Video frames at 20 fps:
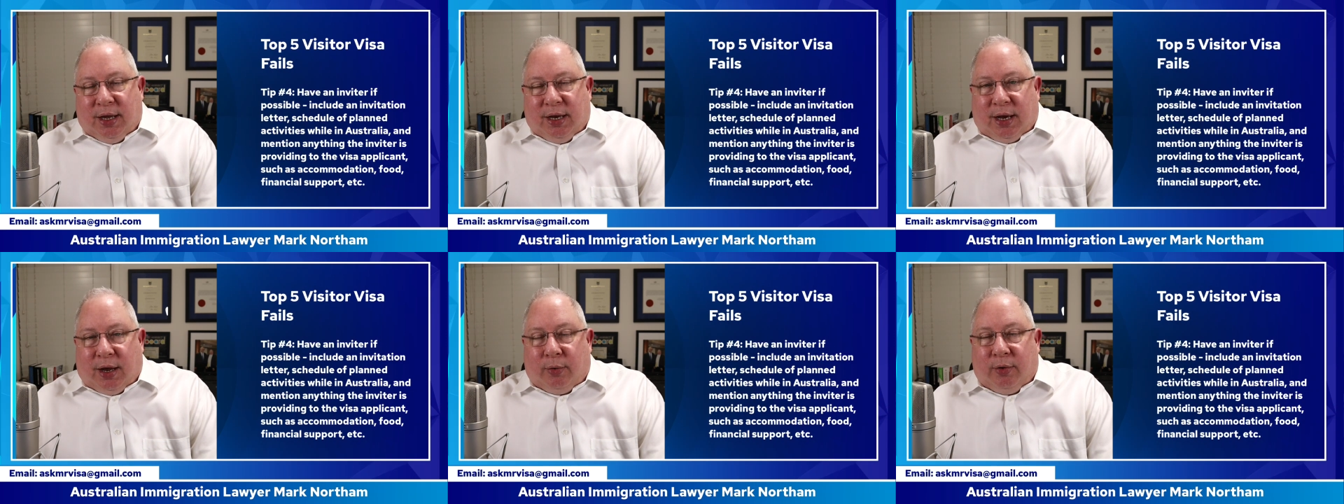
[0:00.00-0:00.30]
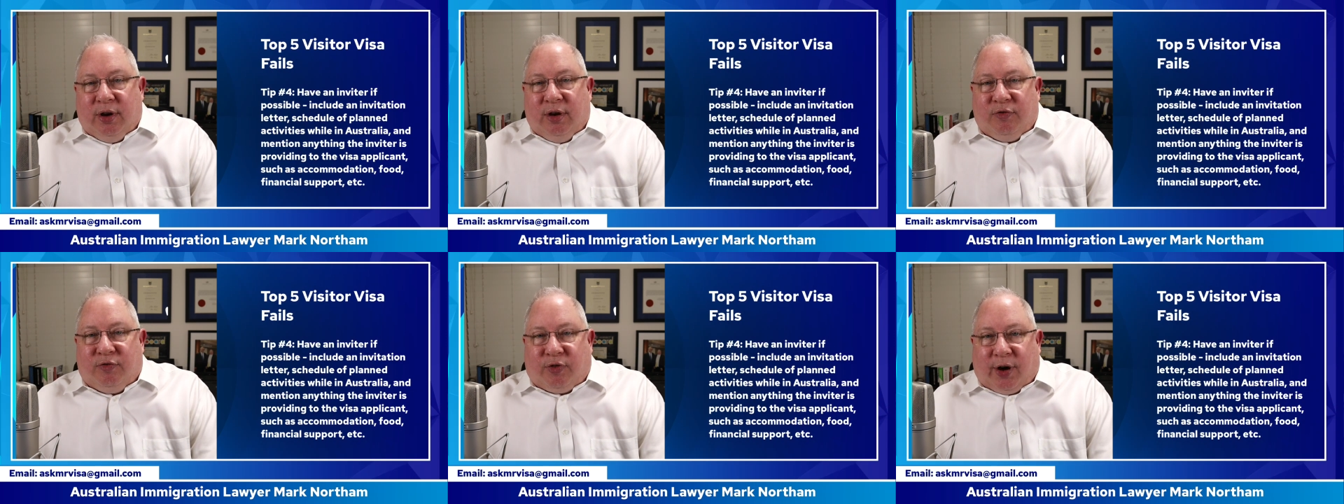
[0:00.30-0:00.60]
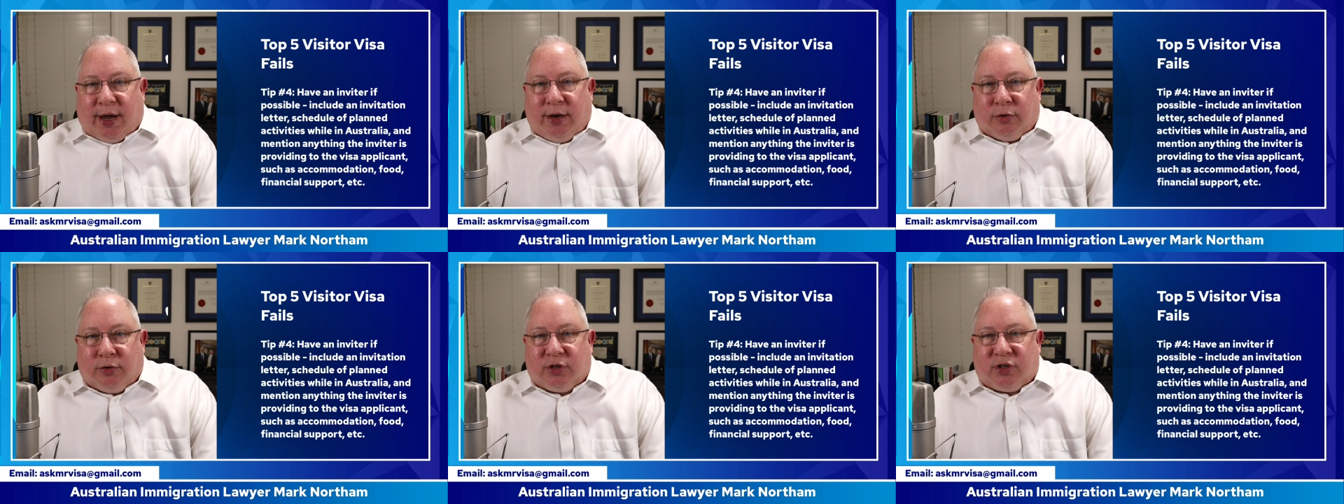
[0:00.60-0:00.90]
Now, an
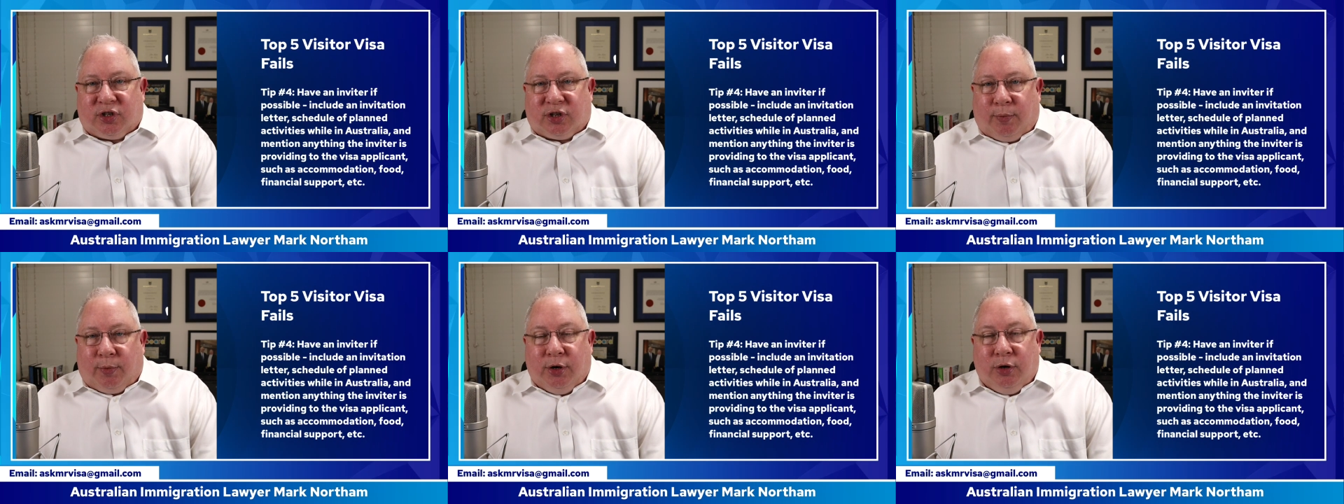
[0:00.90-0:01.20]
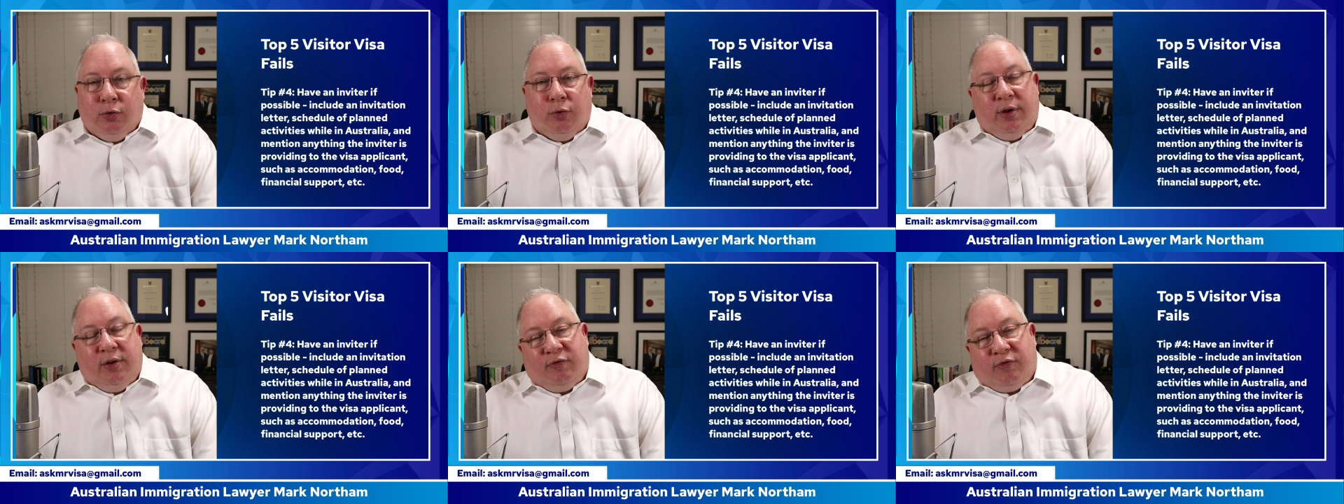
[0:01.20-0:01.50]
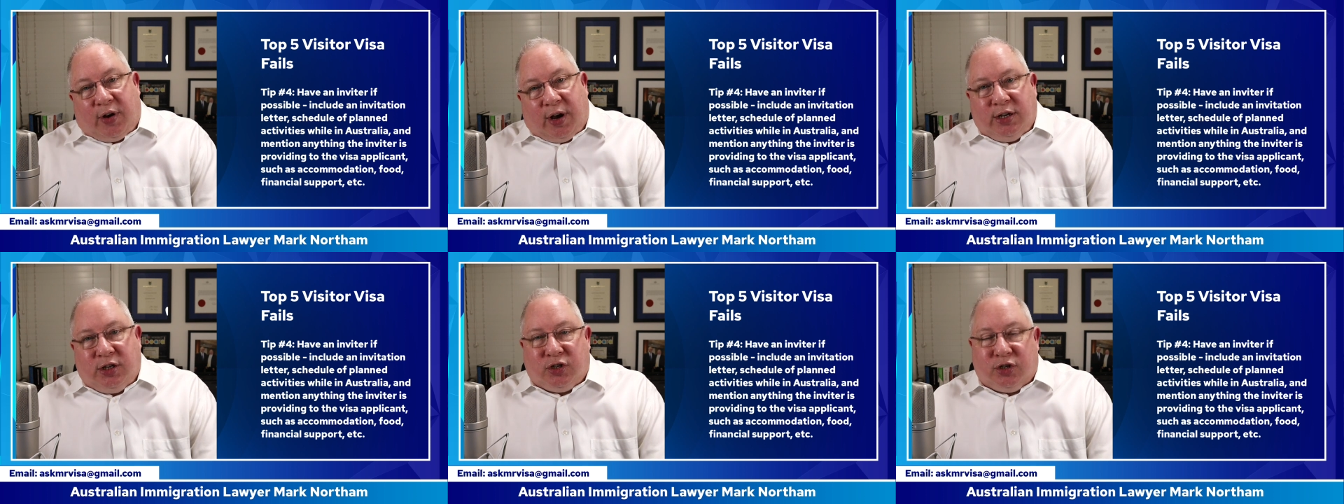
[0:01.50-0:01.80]
inviter is someone who
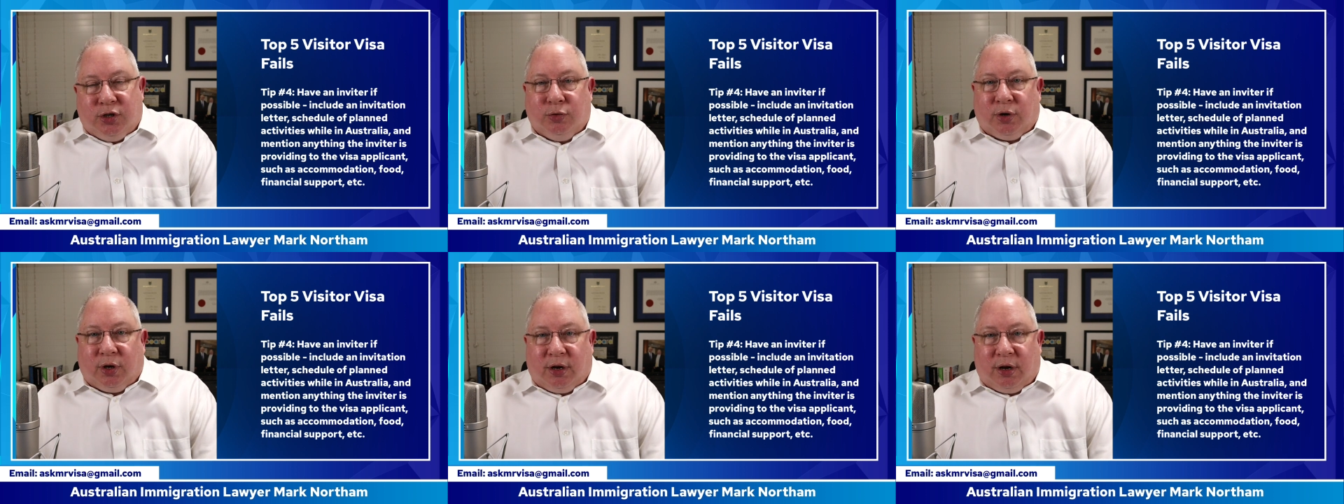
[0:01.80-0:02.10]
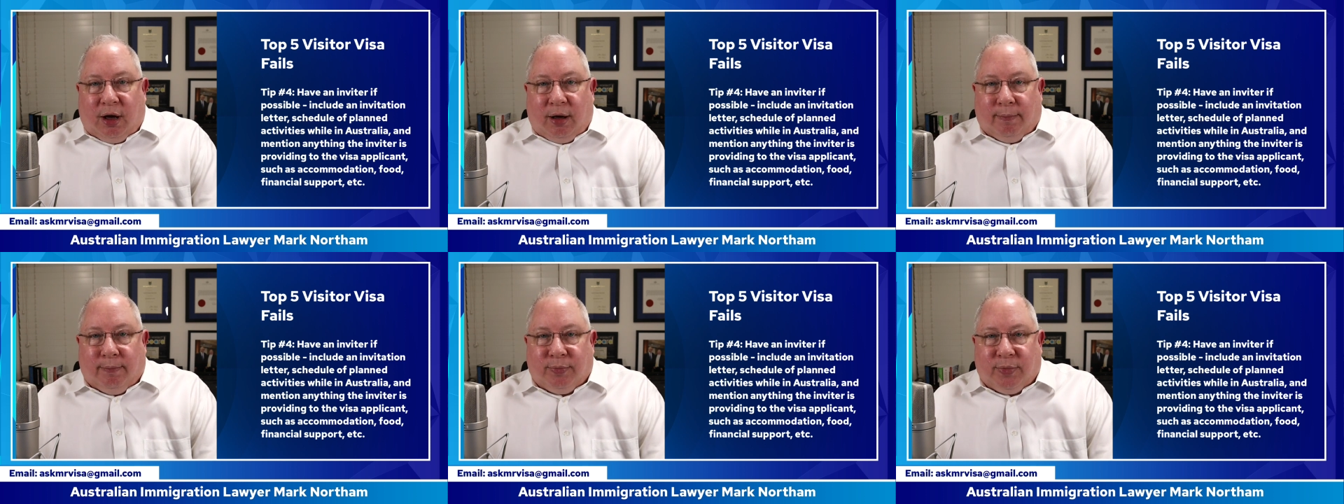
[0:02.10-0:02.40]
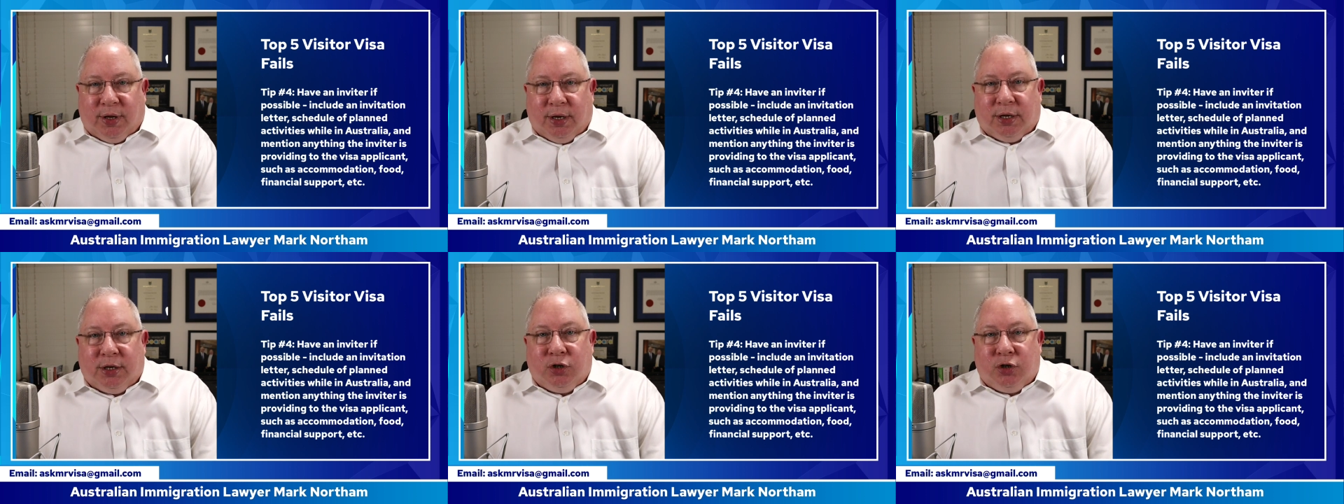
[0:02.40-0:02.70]
invites you to come,
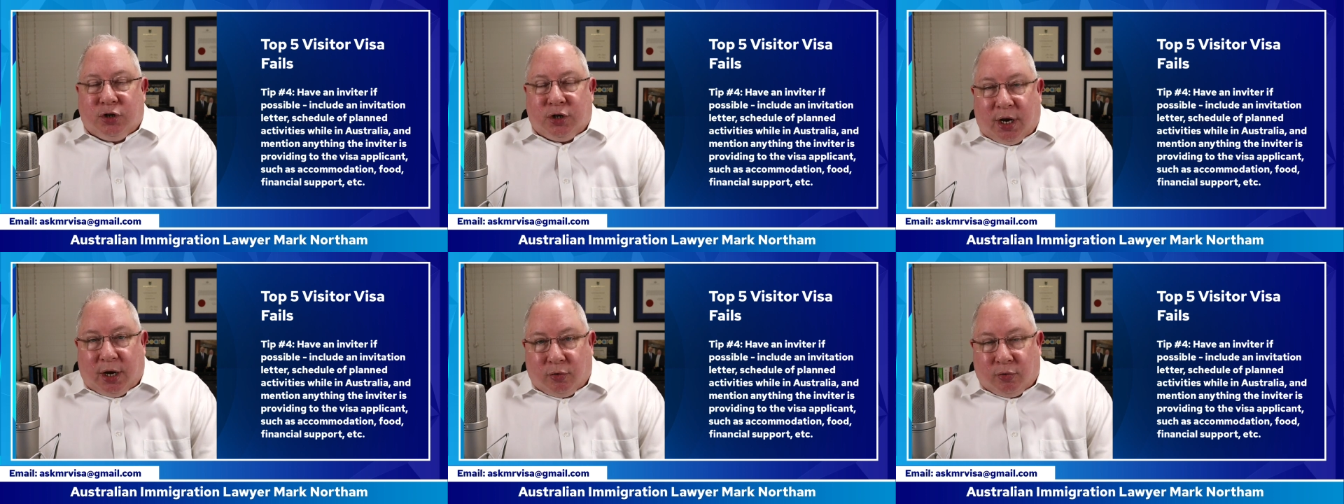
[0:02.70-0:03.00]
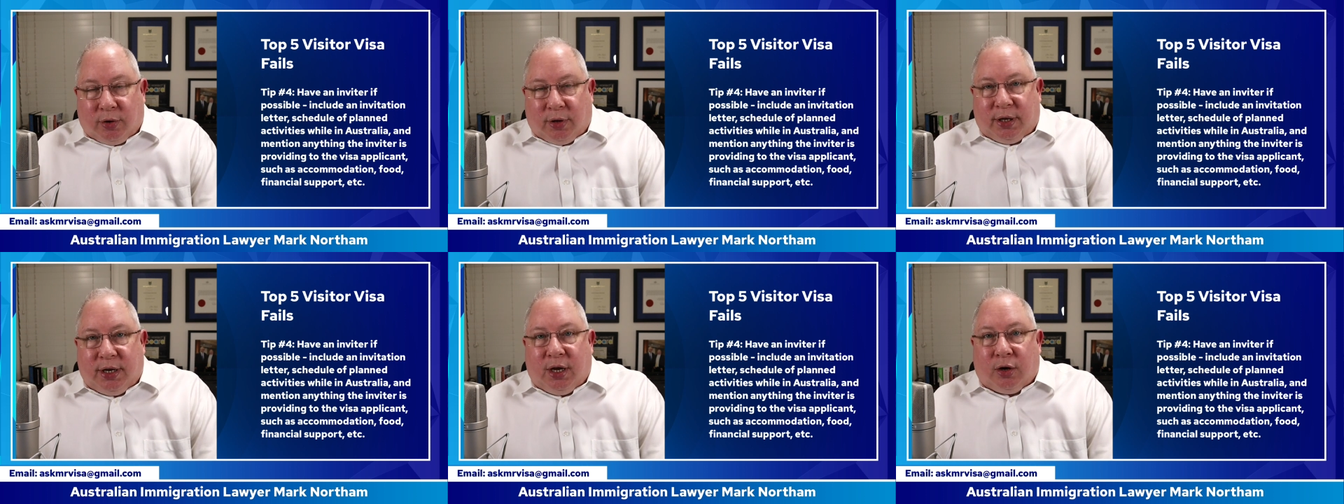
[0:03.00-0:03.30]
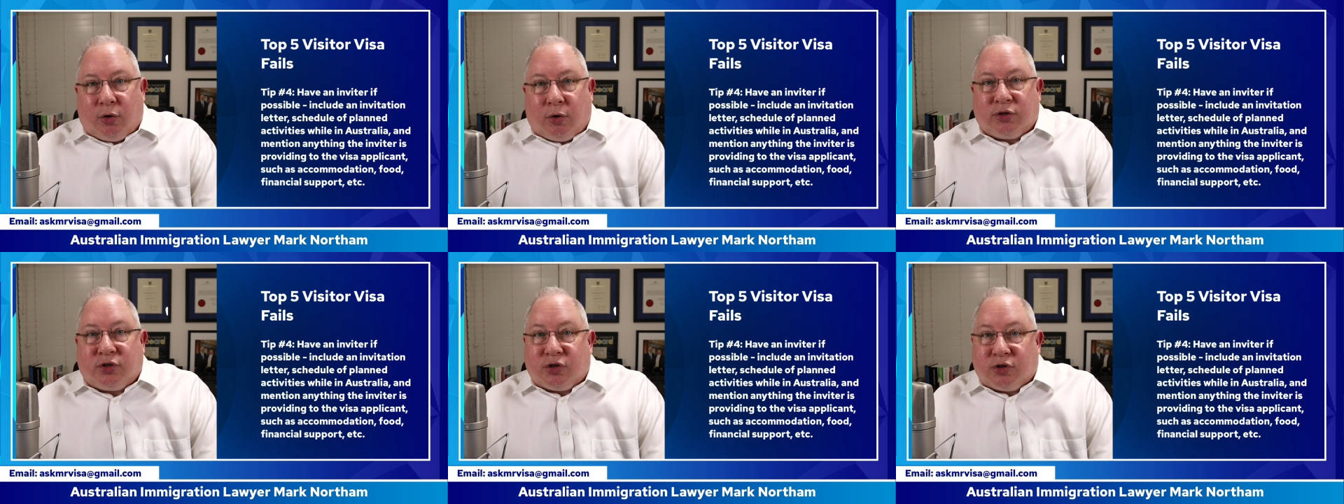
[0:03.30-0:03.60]
generally
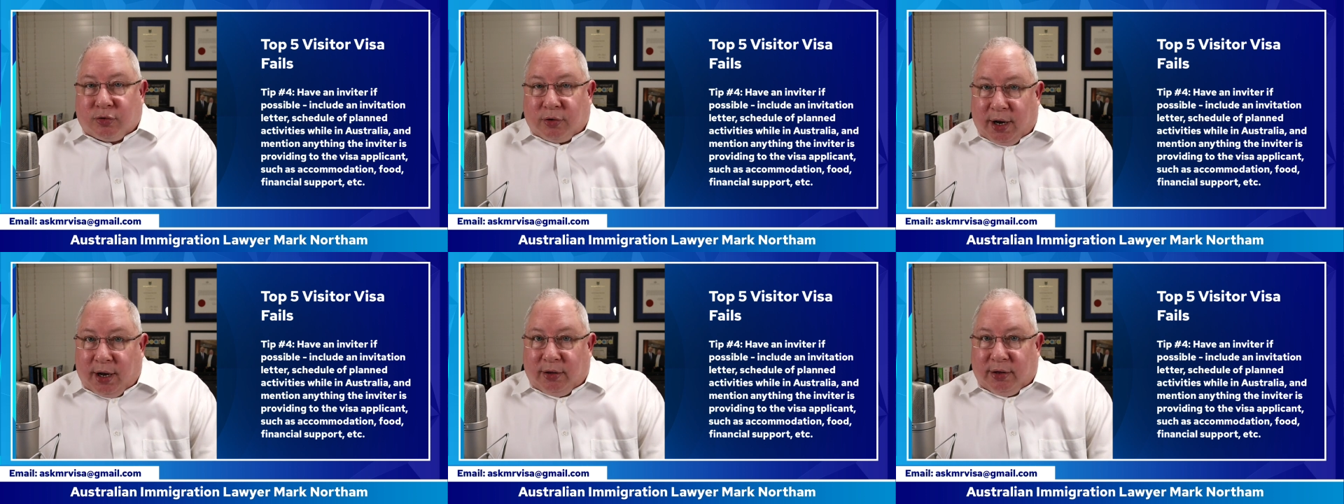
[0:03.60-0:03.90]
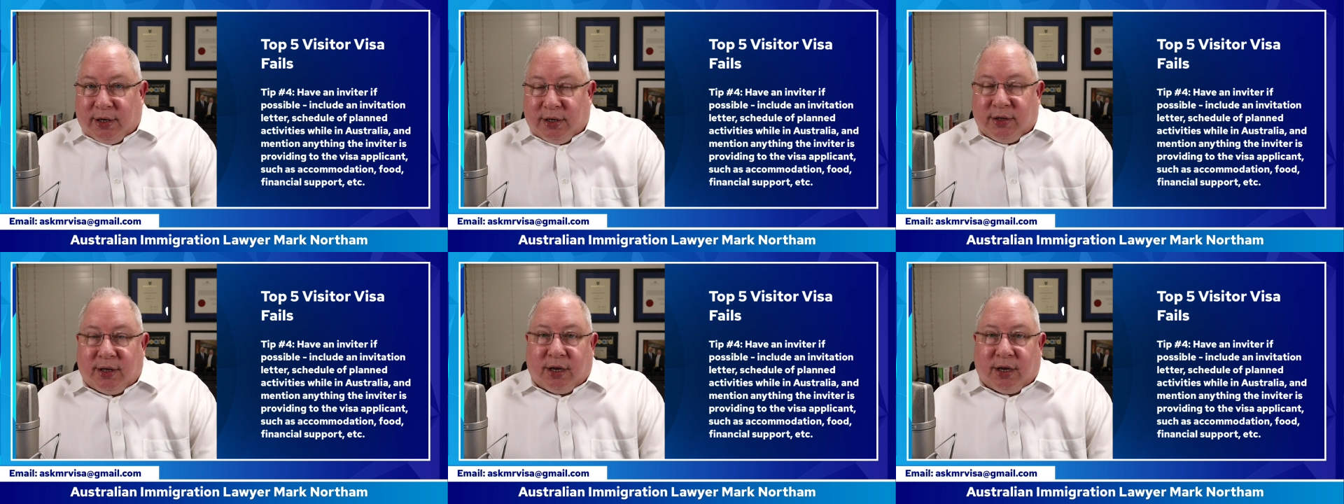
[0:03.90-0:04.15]
an Australian.